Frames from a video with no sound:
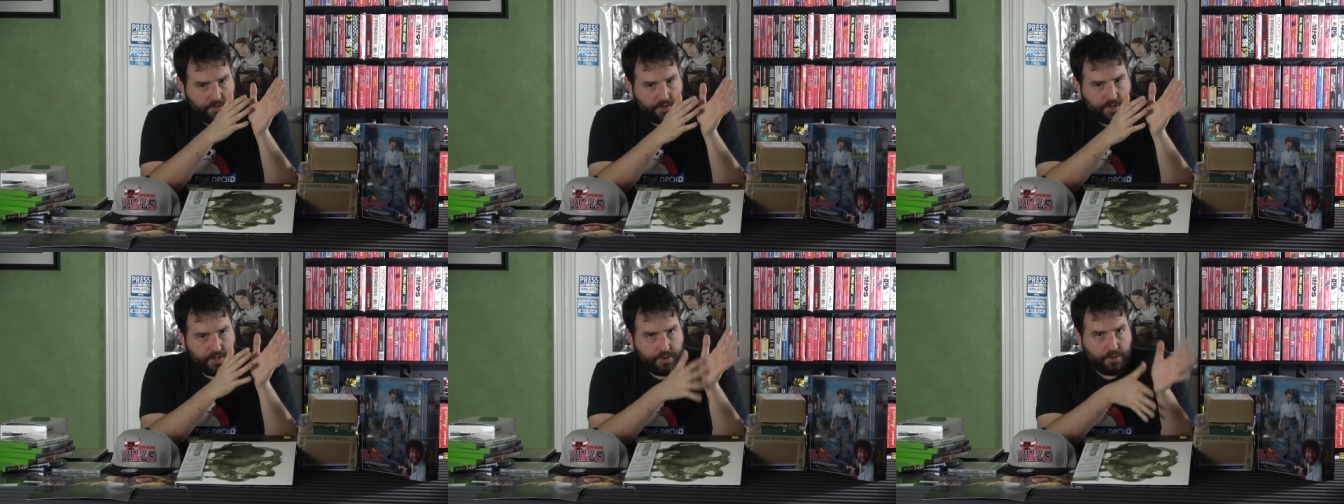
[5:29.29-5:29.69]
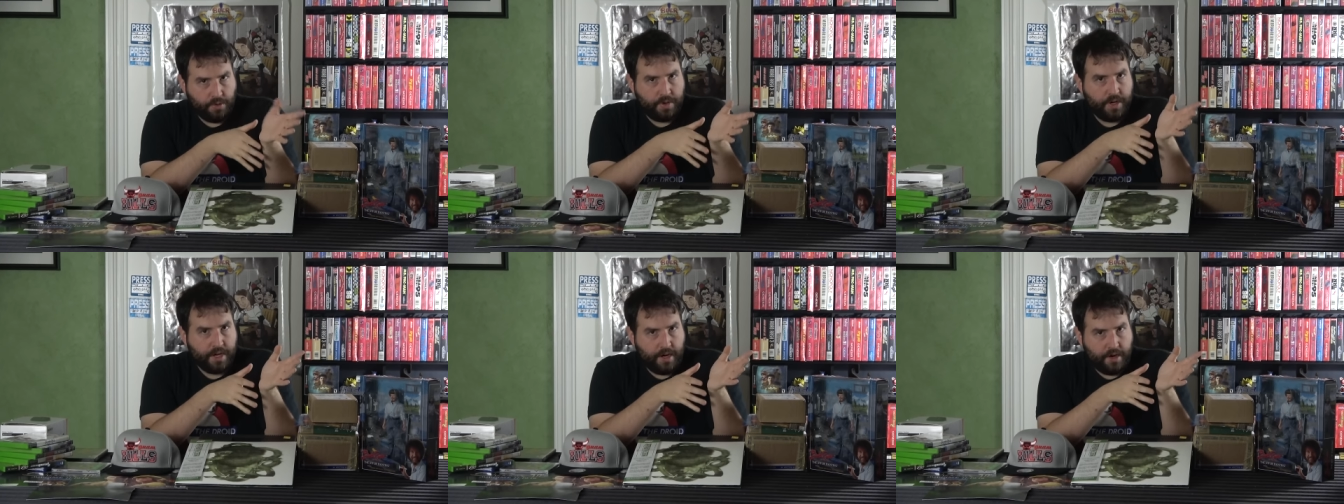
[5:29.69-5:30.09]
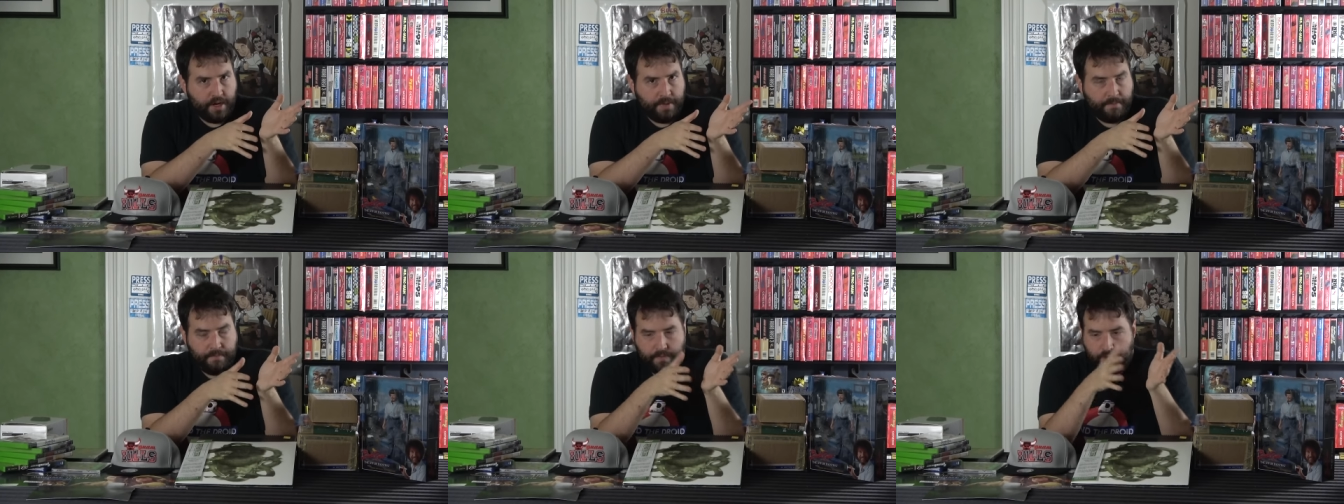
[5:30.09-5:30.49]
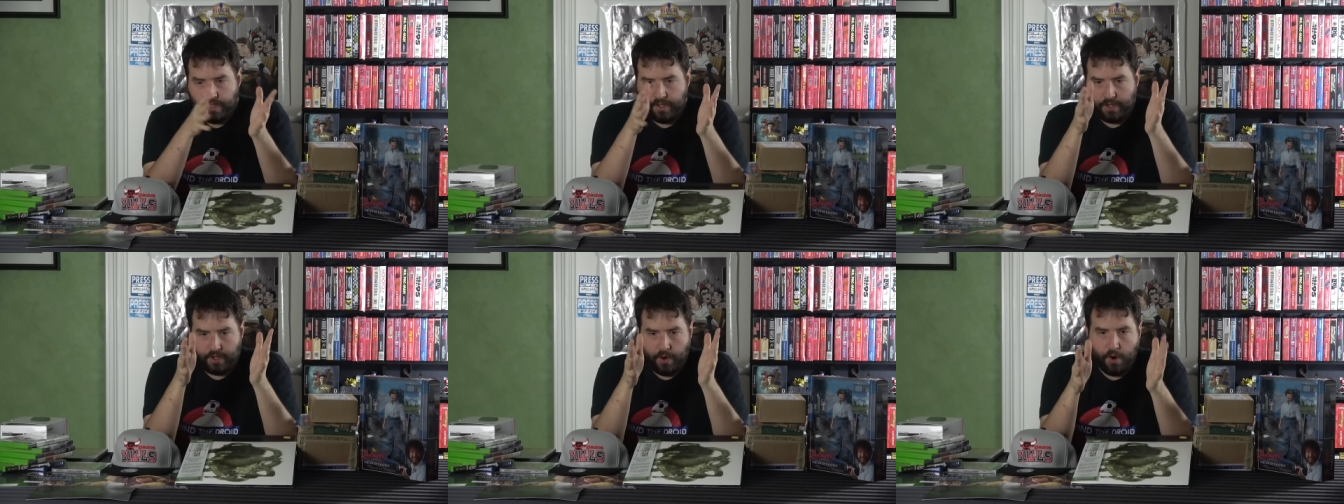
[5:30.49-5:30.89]
the Jordan era to
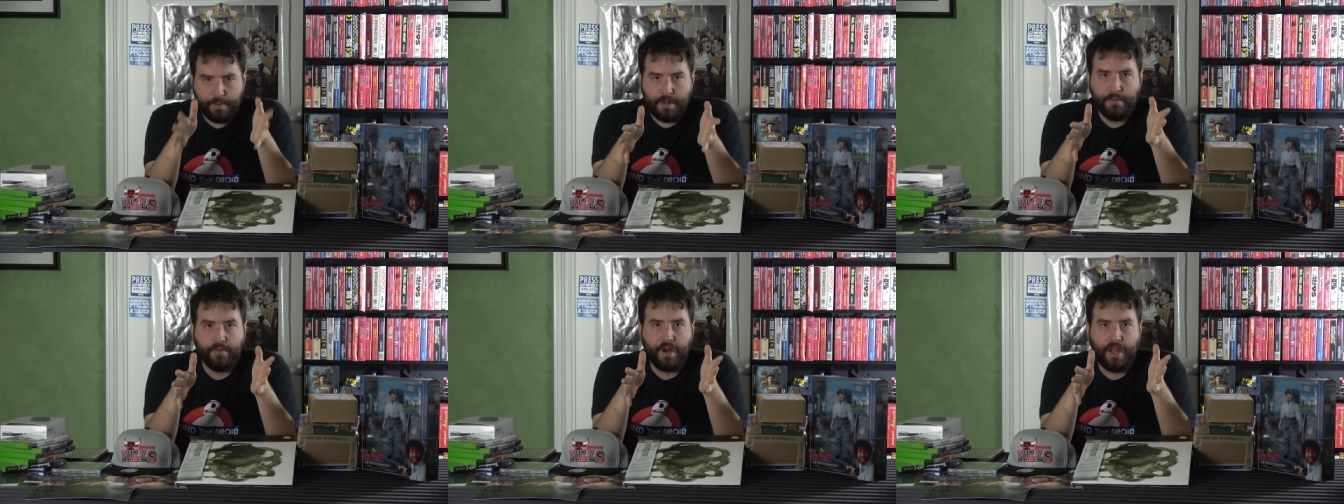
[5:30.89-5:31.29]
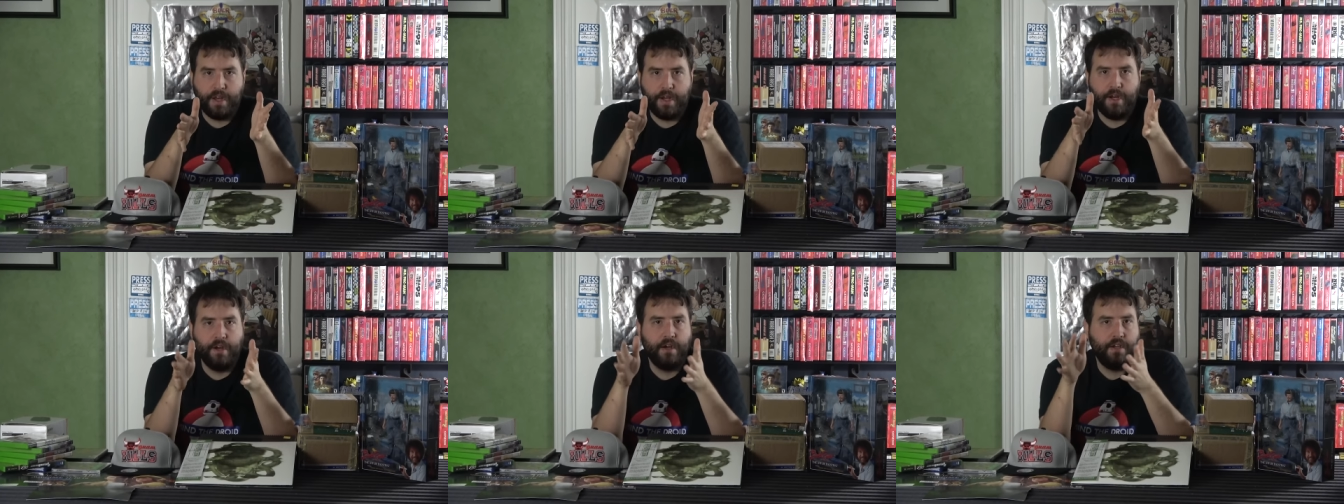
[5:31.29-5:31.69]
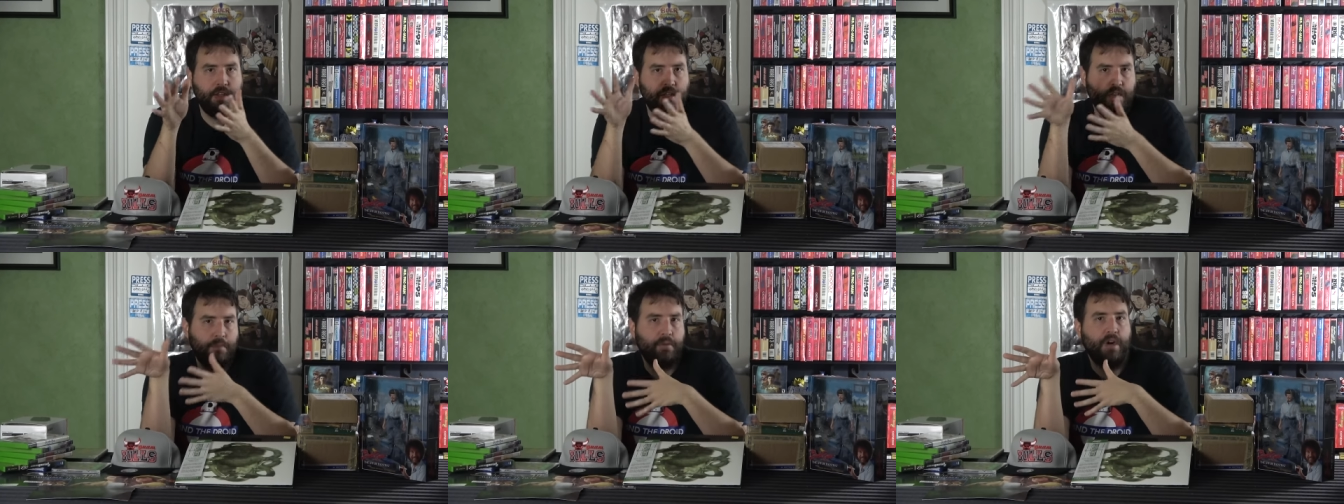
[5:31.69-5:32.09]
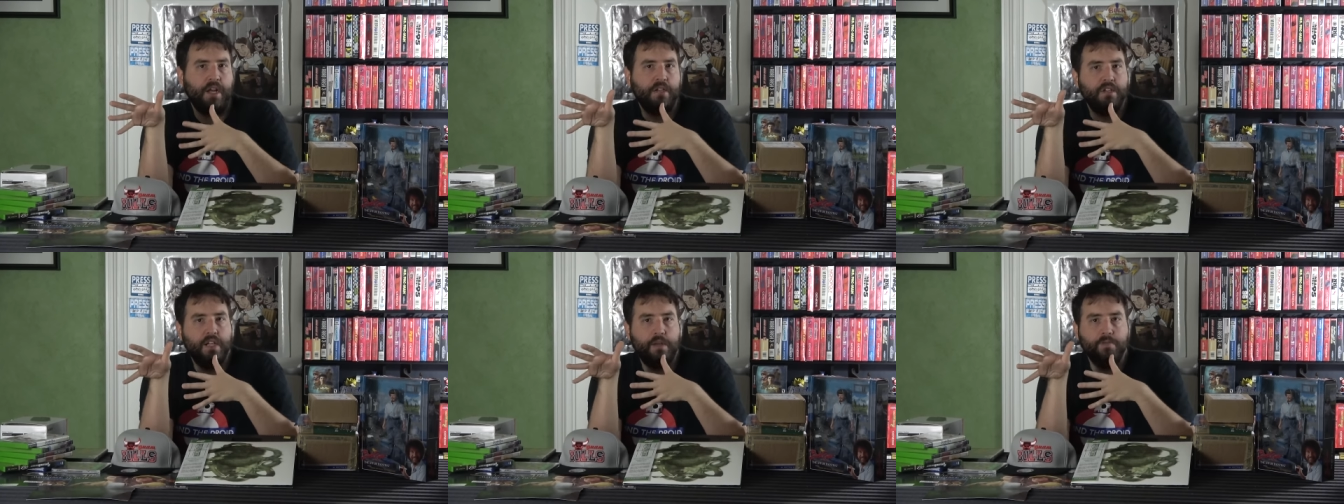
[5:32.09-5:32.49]
the Kobe Bryant era to the
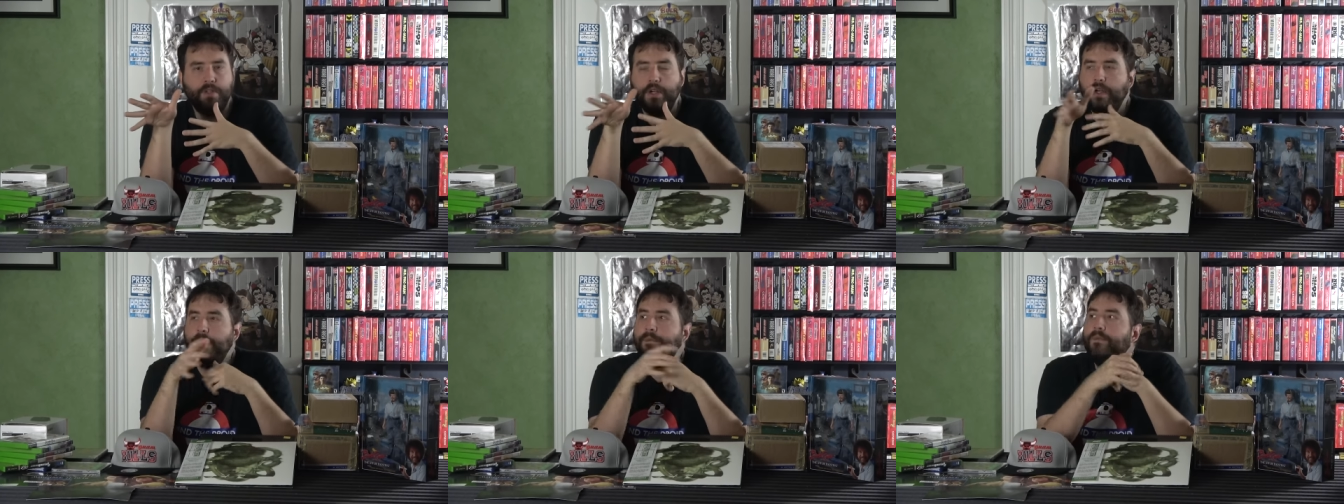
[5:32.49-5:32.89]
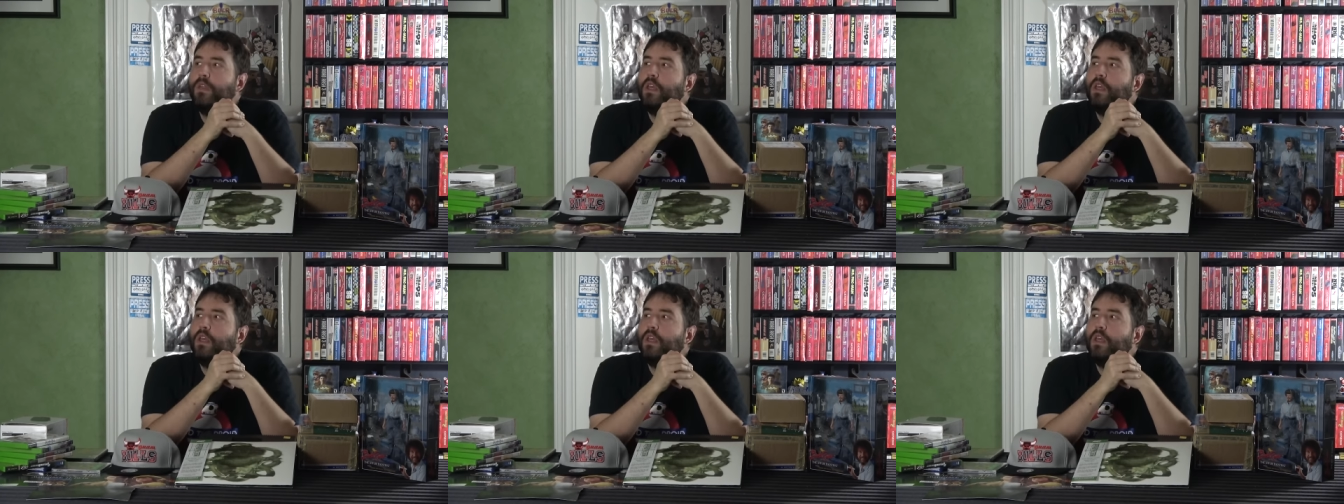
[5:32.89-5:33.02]
LeBron James era.